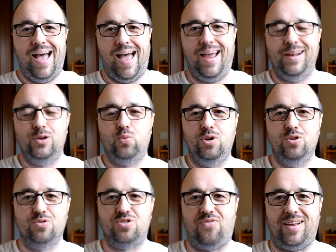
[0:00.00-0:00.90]
And we
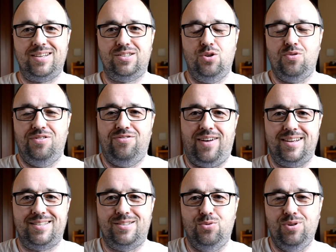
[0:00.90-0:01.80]
use faster and
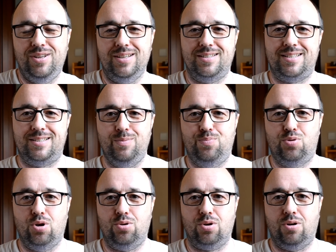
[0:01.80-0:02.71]
faster ESC
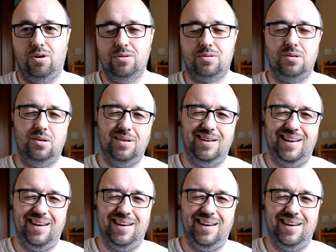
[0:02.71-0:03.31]
protocols